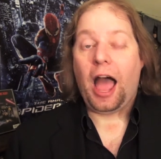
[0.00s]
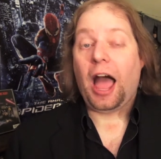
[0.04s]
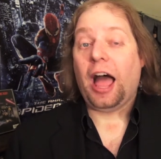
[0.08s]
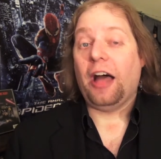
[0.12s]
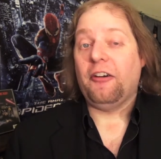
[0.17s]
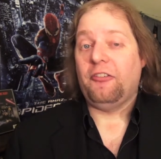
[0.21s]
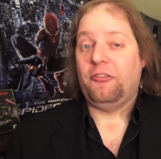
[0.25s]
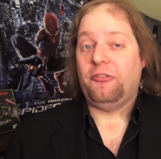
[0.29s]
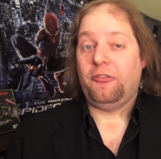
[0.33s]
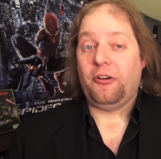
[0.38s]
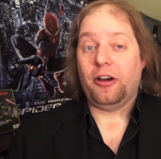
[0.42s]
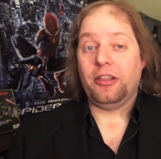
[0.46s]

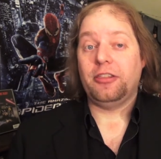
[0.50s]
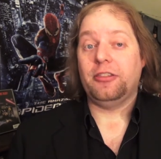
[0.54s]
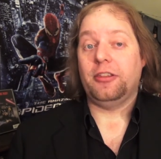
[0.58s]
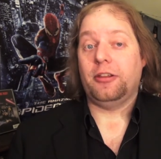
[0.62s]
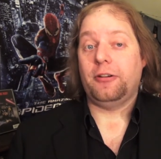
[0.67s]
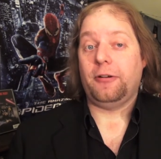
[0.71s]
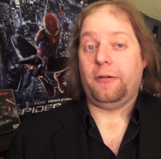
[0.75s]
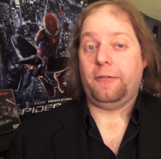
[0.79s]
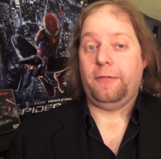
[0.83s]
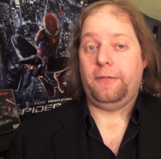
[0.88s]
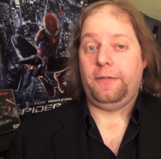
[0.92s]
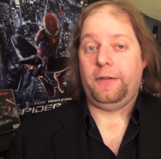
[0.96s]
a fun
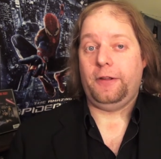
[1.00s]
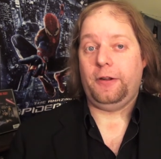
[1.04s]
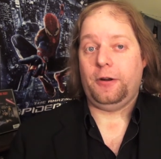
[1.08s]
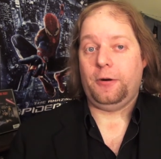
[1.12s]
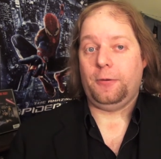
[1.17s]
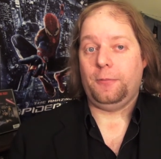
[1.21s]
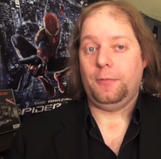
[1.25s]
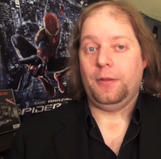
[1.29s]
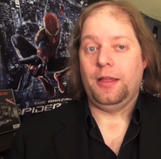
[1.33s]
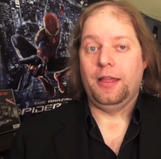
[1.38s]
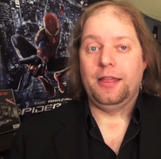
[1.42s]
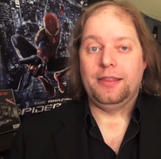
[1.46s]
little
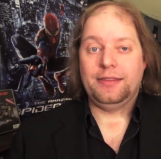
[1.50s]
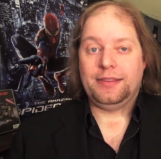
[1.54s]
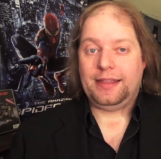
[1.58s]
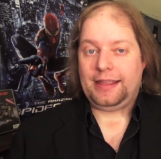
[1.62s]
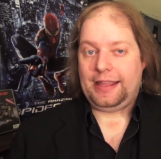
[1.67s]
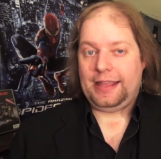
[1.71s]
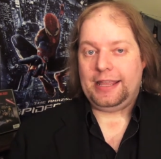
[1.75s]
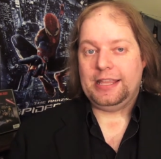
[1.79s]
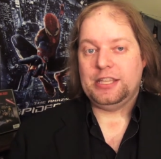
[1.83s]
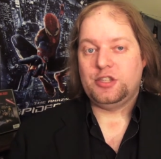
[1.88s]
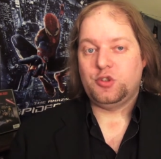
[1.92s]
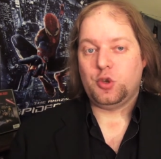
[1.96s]
film
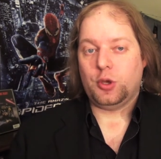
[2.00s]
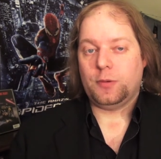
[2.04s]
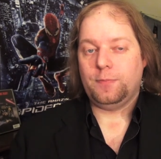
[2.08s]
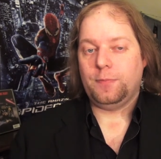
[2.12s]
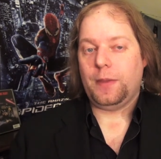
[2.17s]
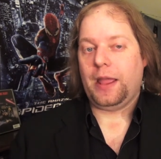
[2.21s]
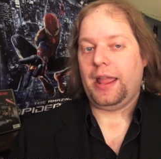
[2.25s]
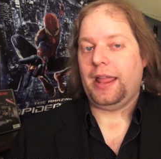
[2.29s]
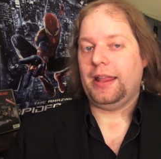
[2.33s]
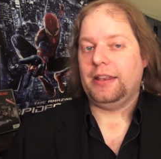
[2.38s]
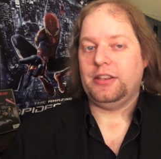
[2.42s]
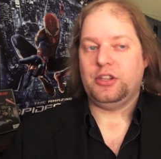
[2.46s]
that Eastwood
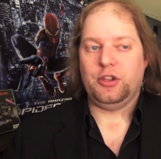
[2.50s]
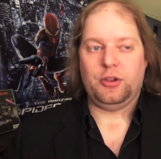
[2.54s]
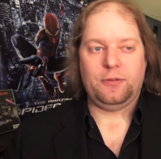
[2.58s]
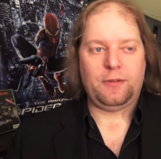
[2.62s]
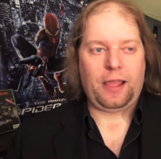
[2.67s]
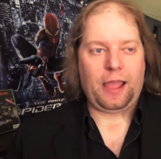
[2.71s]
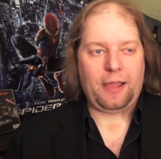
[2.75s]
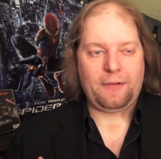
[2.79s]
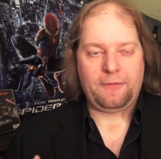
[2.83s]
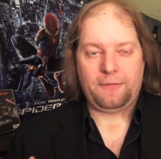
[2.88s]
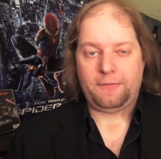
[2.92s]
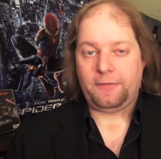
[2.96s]
made to
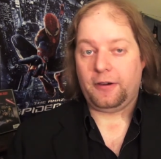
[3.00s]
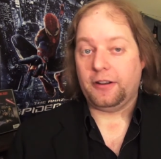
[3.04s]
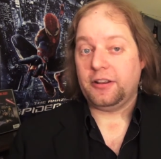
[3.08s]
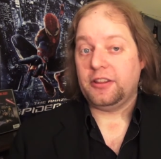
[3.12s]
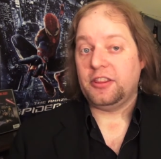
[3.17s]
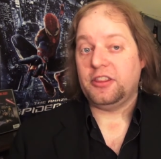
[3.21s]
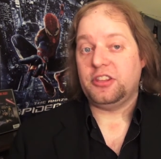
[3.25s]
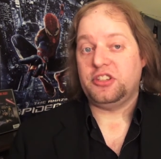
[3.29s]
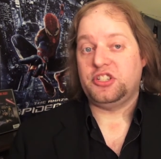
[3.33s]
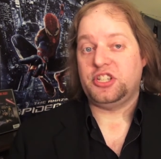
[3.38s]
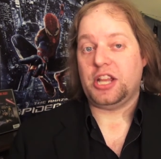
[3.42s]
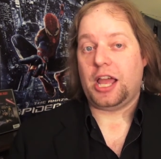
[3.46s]
have fun
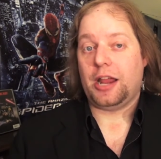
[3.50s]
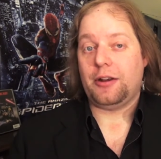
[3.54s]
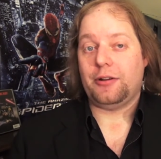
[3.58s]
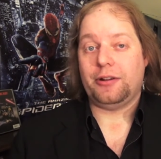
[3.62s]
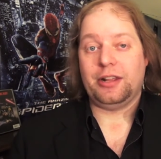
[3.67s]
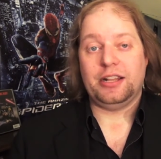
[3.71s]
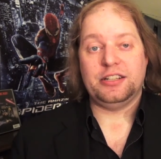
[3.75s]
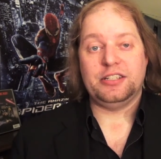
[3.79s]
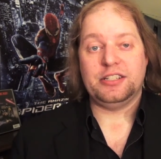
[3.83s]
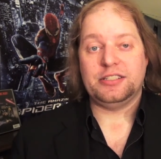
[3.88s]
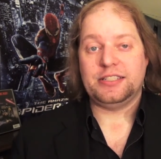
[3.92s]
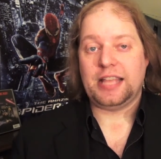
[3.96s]
in the genre
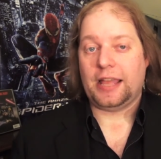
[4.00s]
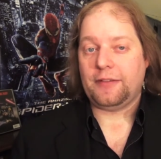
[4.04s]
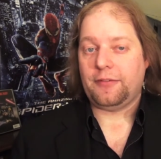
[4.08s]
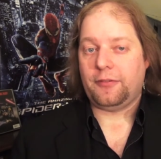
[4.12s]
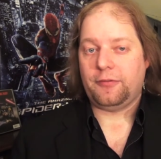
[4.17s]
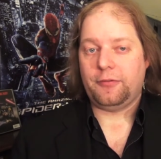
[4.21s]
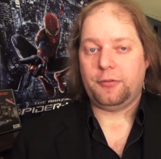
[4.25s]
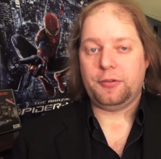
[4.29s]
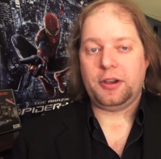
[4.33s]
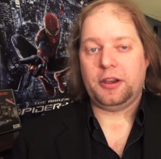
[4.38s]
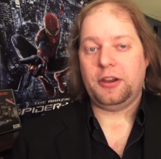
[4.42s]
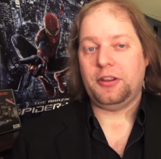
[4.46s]
and just have a
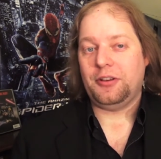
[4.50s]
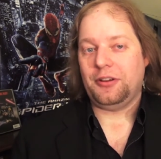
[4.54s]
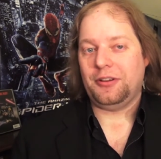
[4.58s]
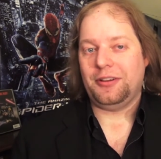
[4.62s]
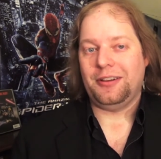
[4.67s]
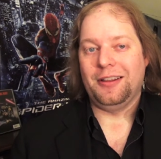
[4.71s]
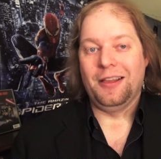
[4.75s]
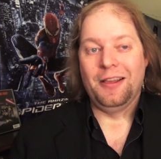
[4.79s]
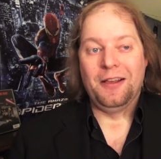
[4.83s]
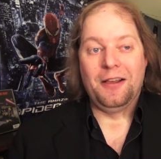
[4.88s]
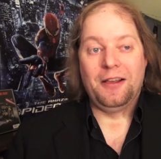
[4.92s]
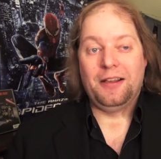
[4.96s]
very
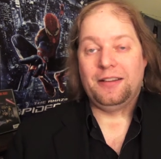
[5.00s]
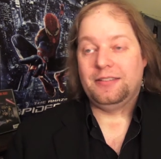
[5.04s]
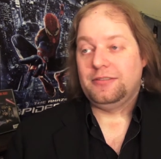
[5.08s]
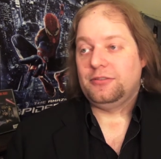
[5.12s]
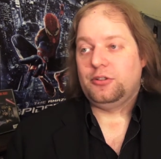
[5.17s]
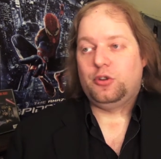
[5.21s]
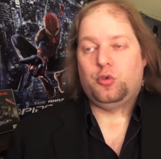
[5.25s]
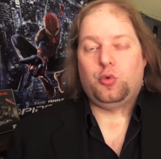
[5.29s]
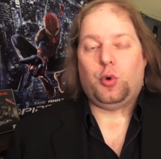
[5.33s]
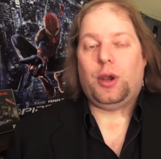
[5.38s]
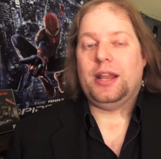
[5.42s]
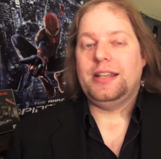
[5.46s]
good,
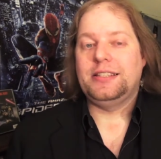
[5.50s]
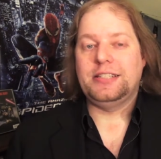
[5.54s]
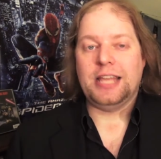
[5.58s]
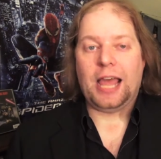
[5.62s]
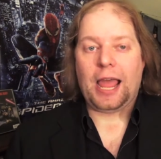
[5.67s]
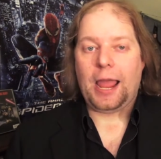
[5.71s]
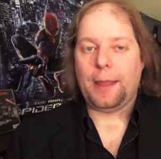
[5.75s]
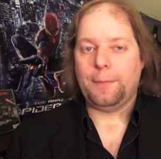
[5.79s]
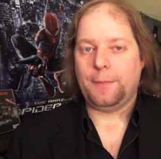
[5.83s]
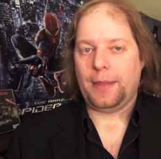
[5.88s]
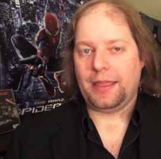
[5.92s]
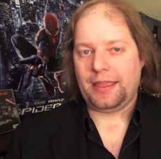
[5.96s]
great
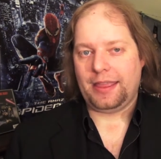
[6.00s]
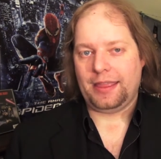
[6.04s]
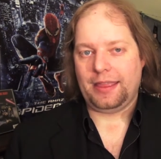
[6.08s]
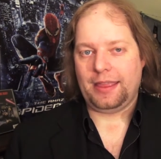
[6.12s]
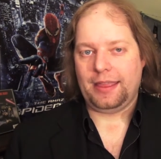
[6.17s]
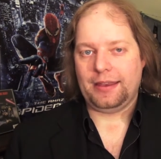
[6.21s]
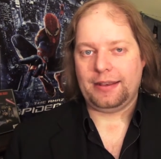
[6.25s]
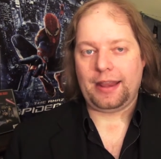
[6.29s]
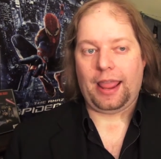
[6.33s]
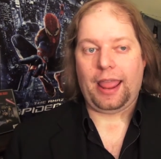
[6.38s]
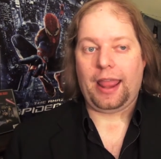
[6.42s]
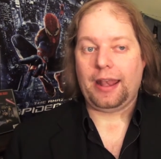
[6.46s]
time making
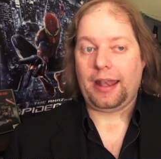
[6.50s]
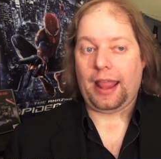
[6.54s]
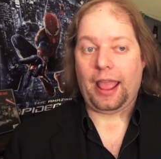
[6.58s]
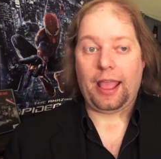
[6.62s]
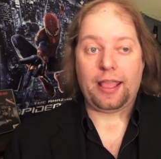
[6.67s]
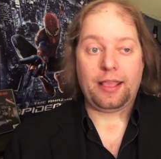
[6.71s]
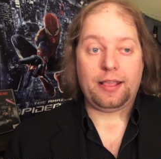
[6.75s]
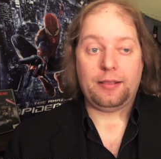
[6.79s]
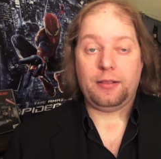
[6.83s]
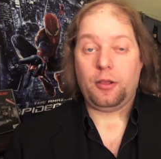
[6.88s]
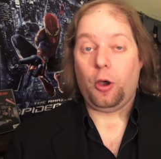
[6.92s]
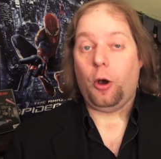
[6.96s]
it, and
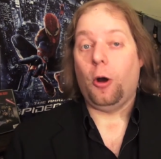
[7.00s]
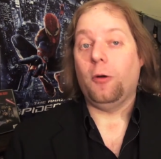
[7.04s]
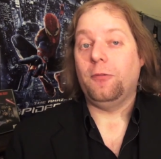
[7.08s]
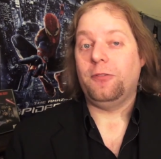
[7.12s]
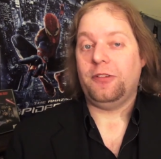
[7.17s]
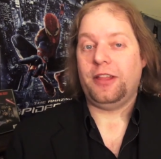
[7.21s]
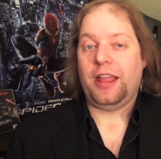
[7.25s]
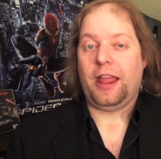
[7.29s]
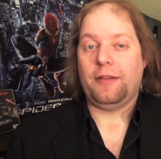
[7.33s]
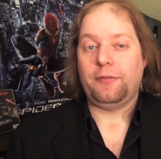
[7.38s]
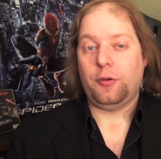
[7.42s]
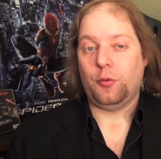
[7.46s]

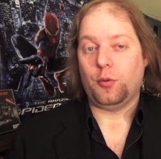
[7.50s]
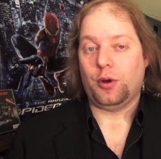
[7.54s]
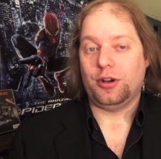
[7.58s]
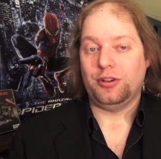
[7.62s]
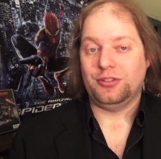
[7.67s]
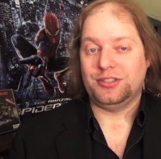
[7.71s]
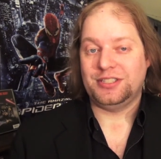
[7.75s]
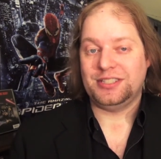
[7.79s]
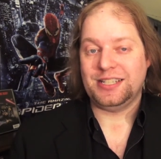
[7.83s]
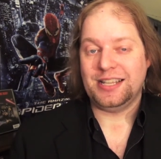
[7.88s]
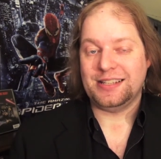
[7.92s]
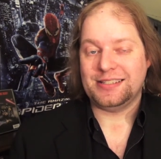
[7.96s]
hopefully everyone
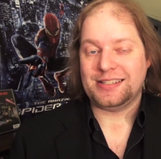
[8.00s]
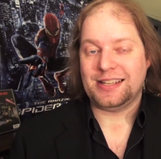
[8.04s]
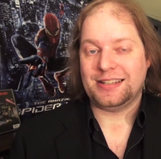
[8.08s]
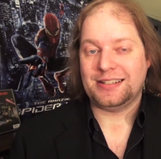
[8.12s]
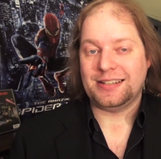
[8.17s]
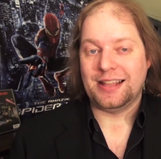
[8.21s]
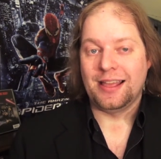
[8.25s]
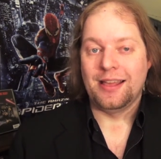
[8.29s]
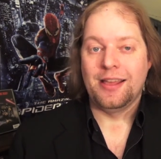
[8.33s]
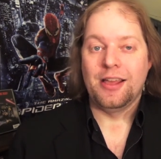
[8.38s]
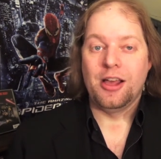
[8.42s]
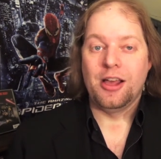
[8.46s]
who sees it